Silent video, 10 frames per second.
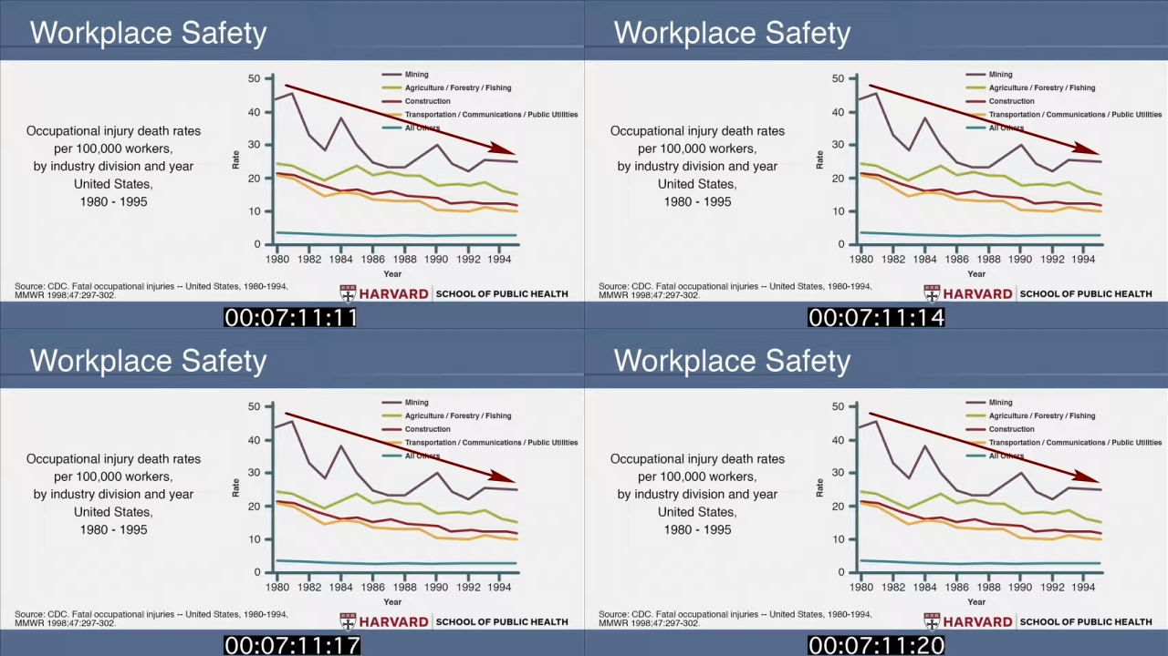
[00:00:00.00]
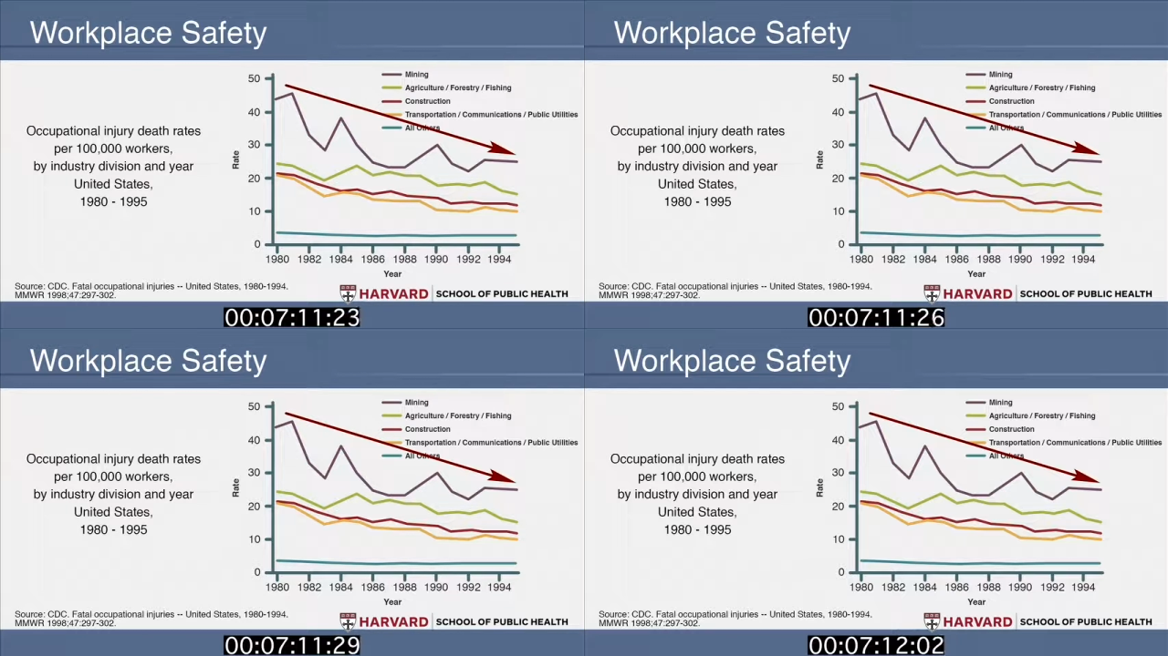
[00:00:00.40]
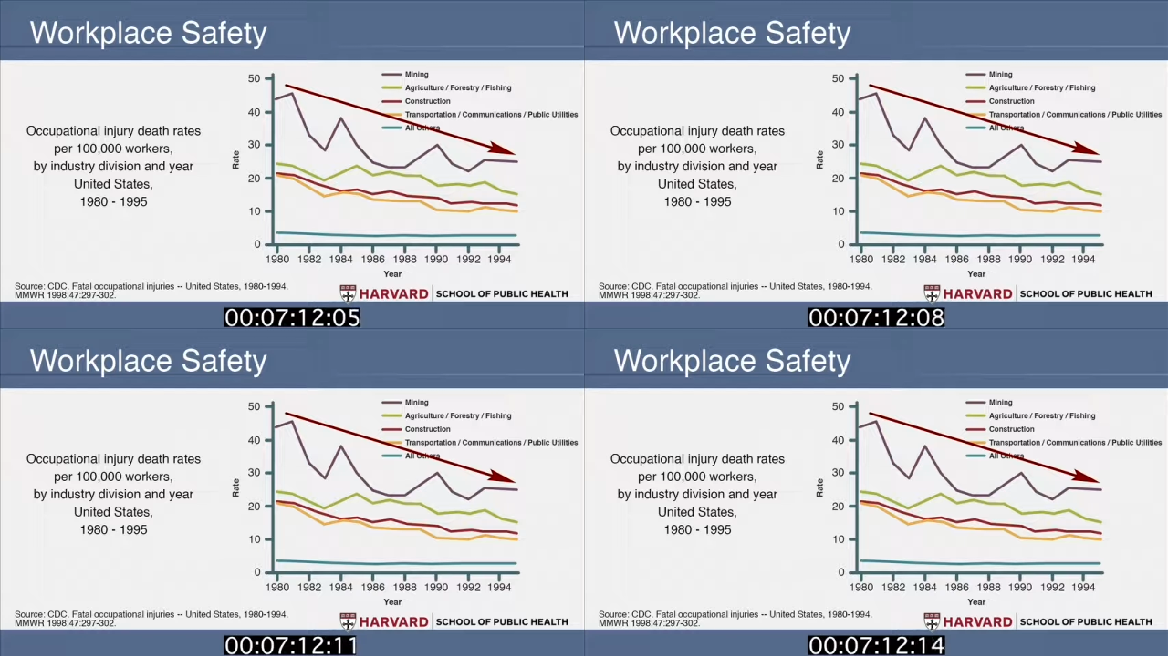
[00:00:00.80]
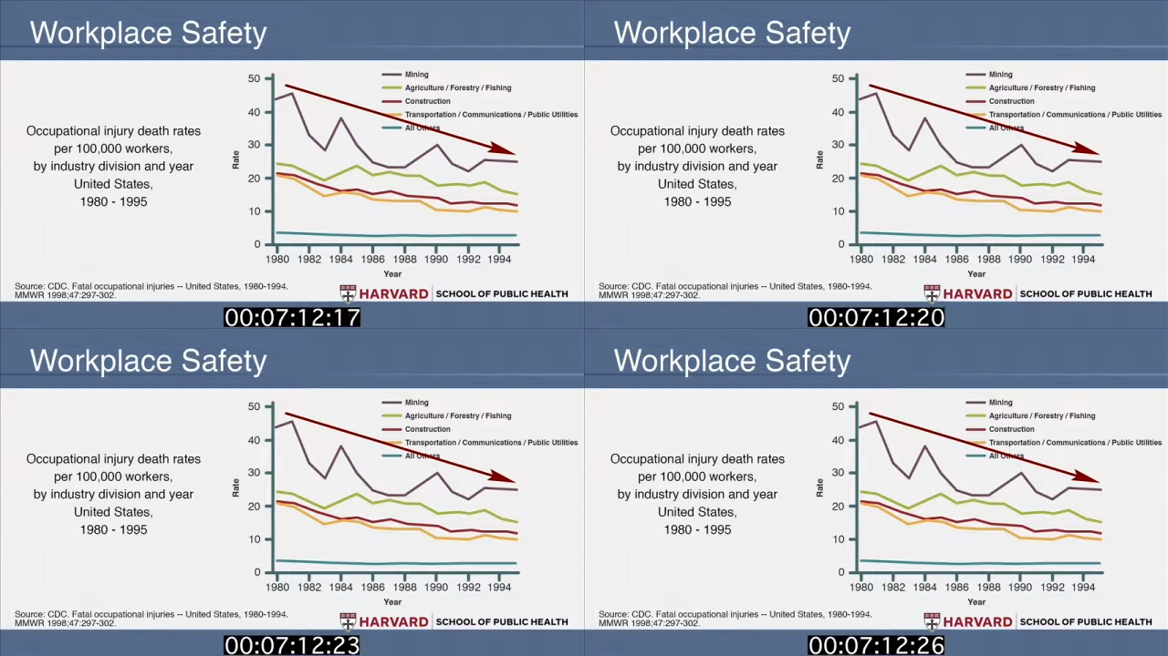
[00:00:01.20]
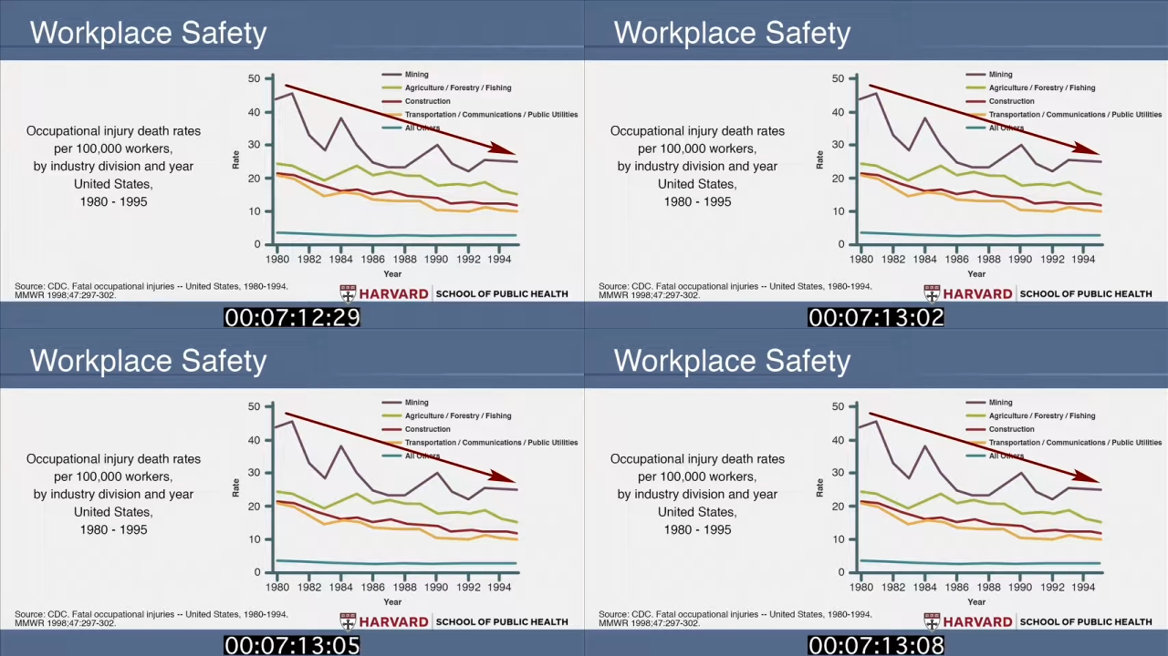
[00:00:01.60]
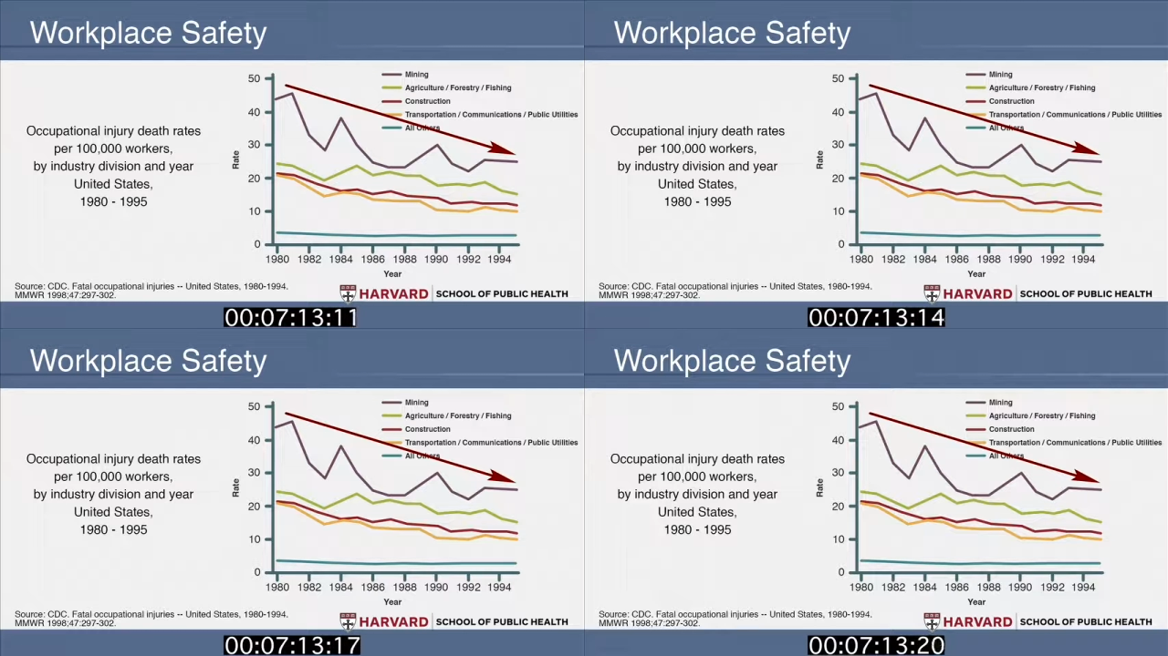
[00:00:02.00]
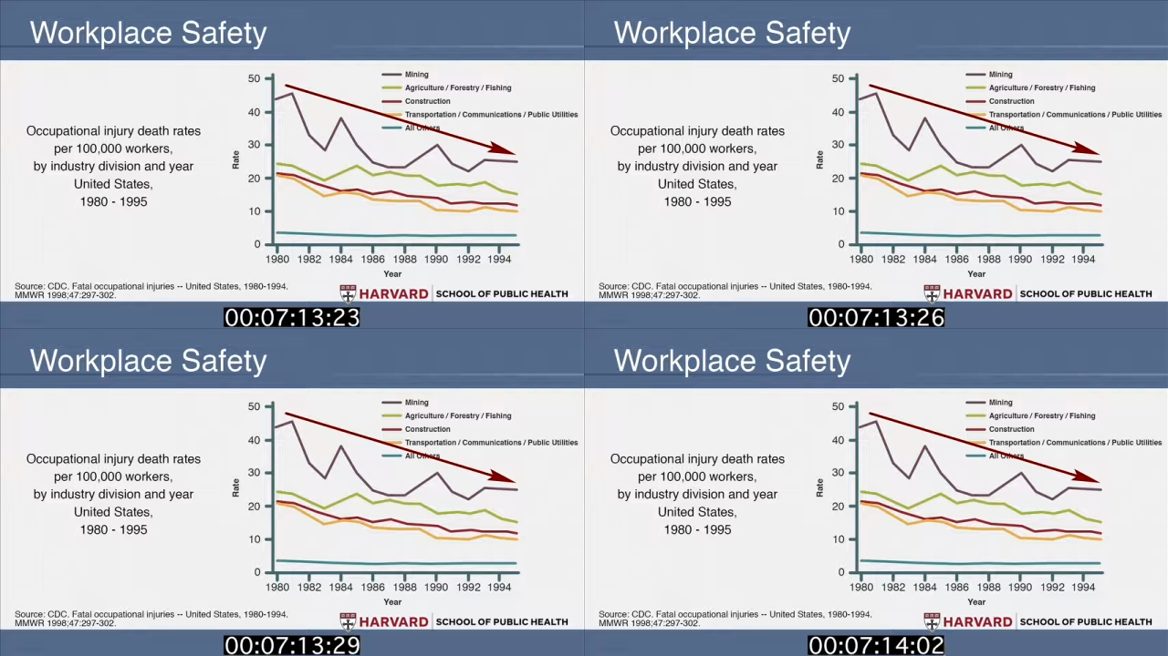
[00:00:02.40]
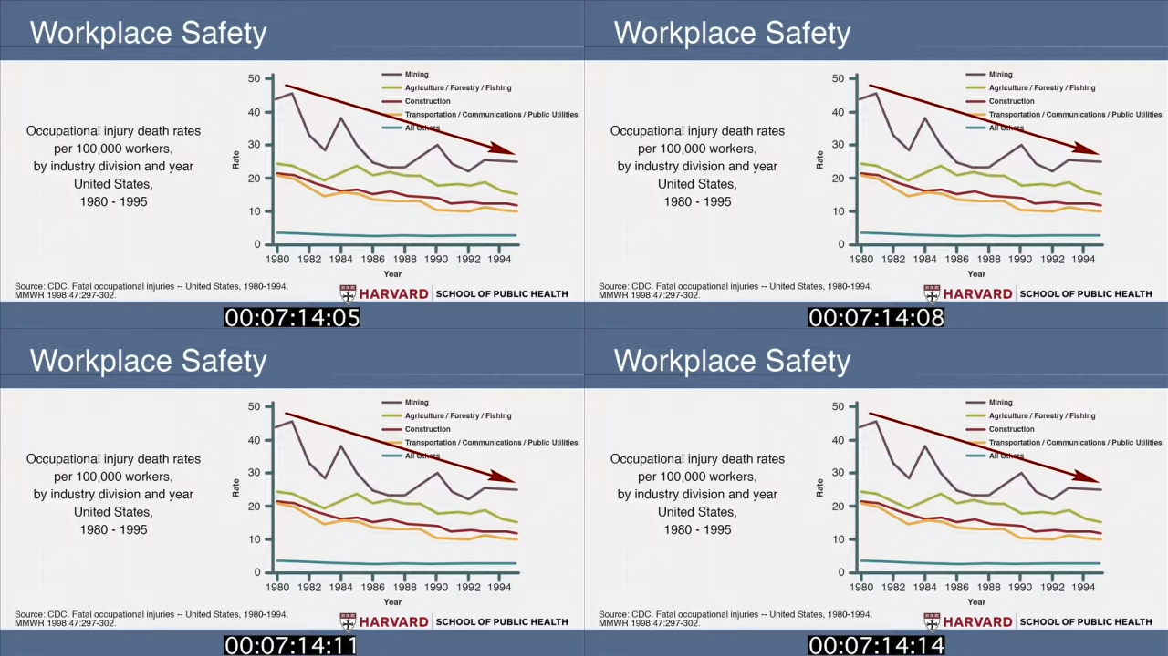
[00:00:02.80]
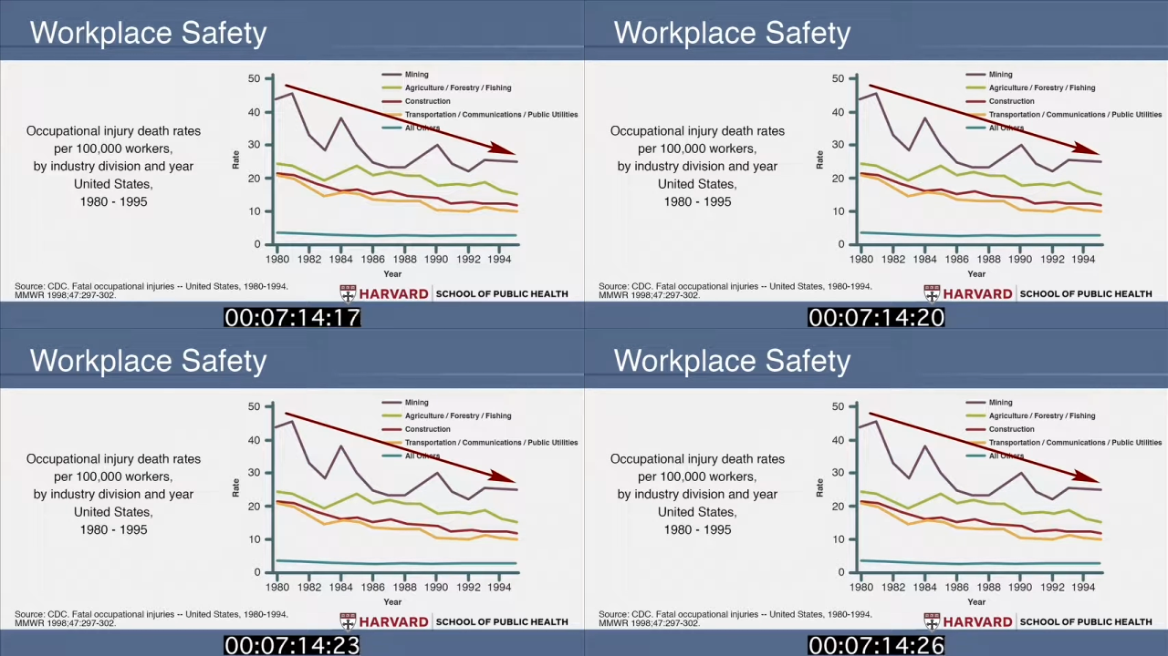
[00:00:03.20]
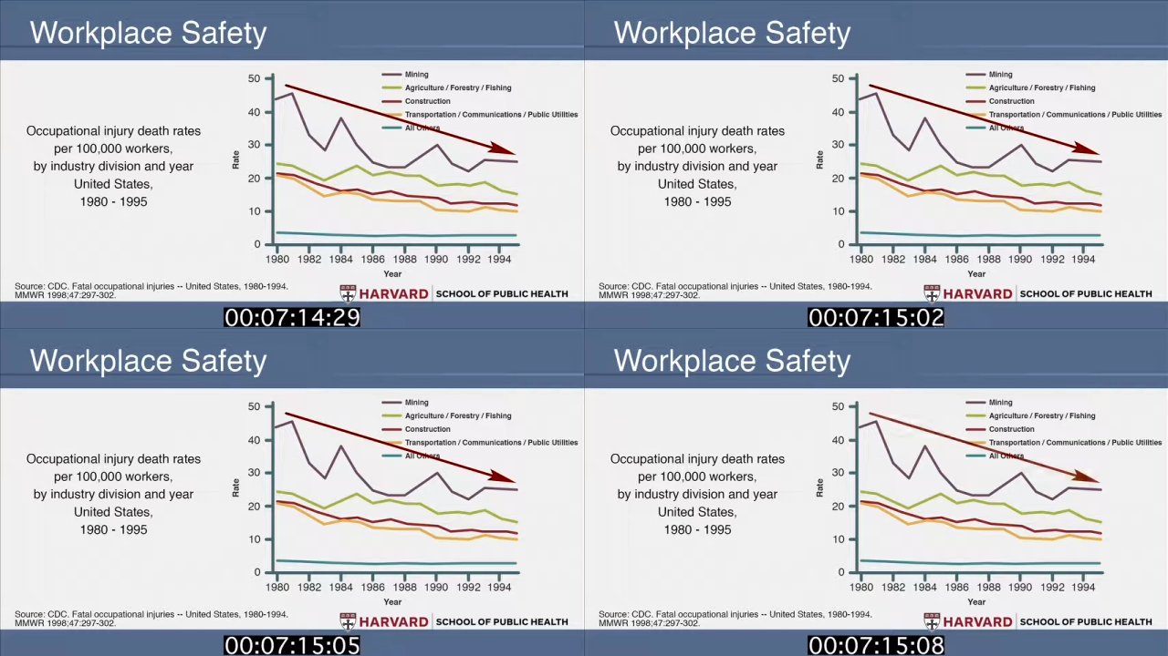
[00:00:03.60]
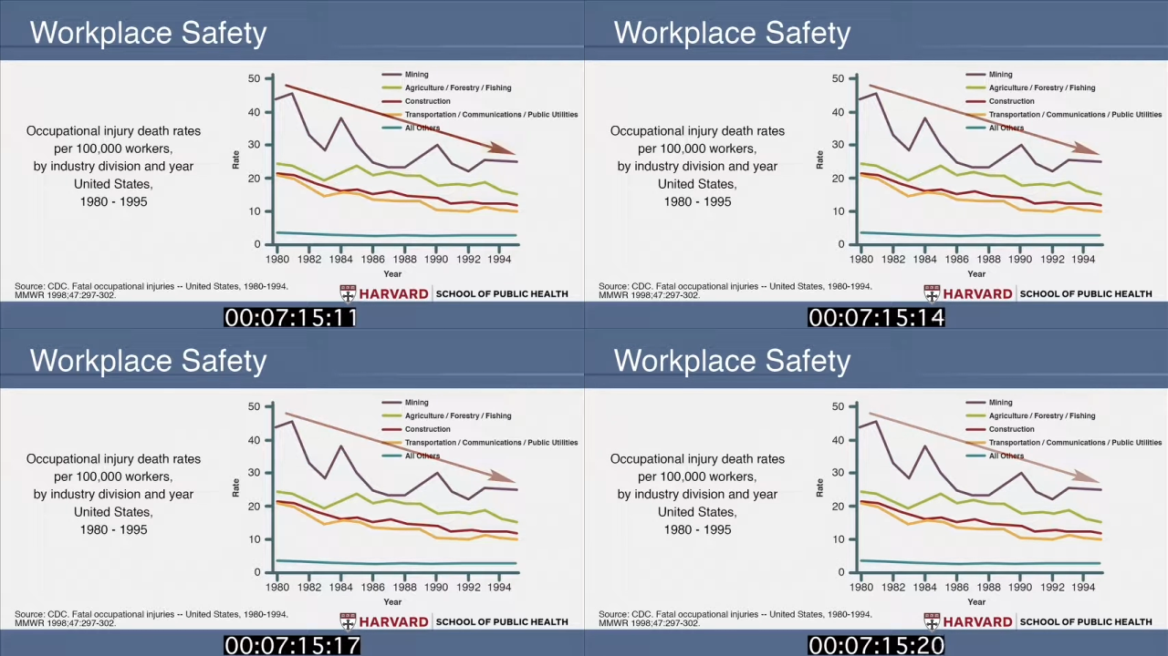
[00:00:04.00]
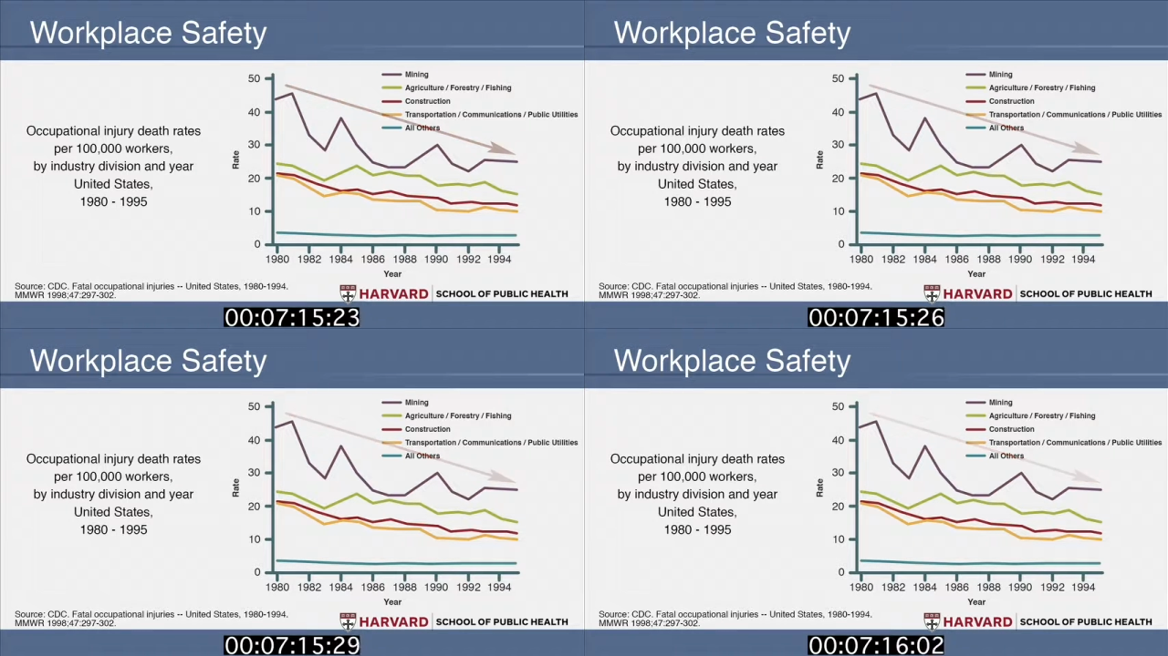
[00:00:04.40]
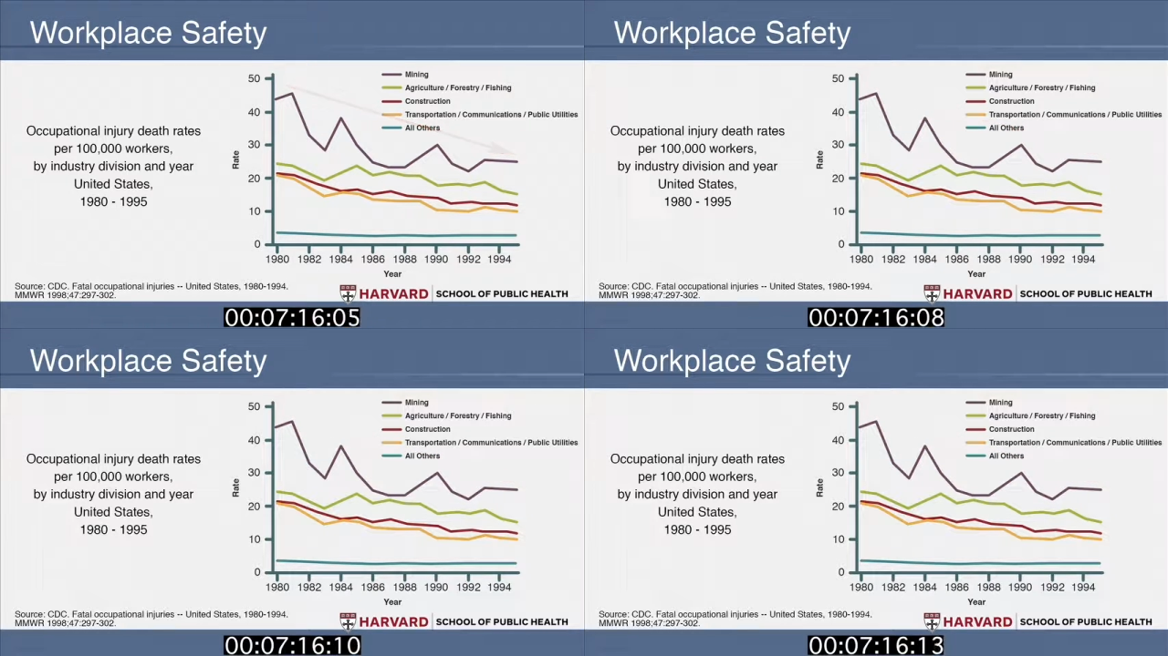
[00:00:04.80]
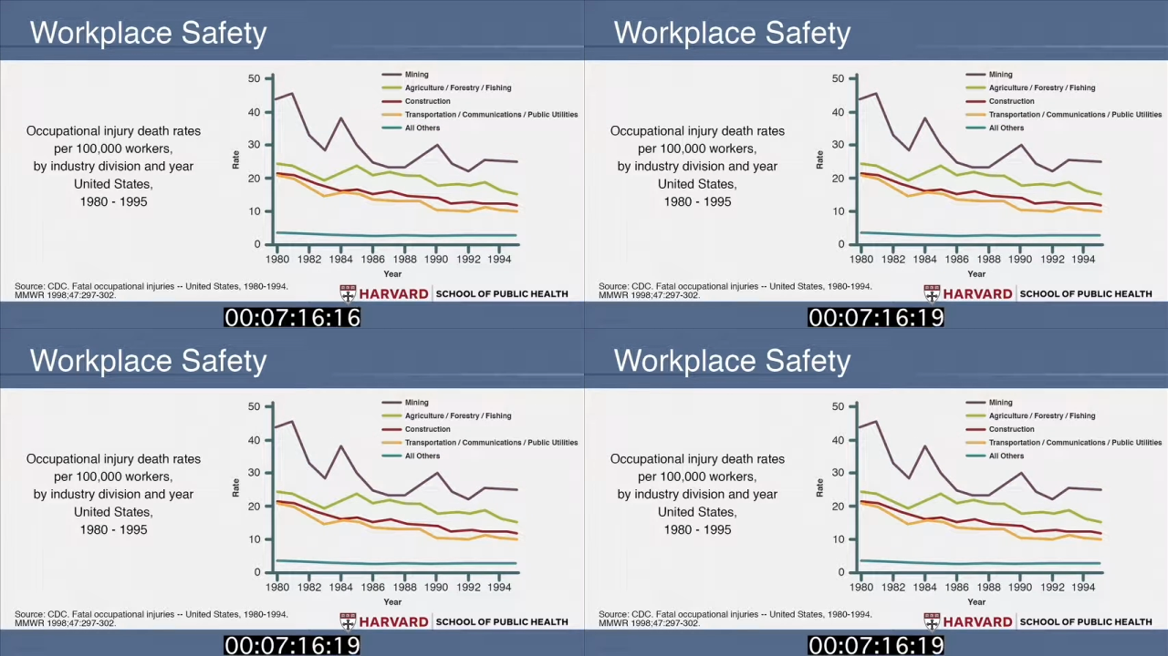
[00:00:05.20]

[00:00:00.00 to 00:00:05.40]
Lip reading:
(no speaker visible)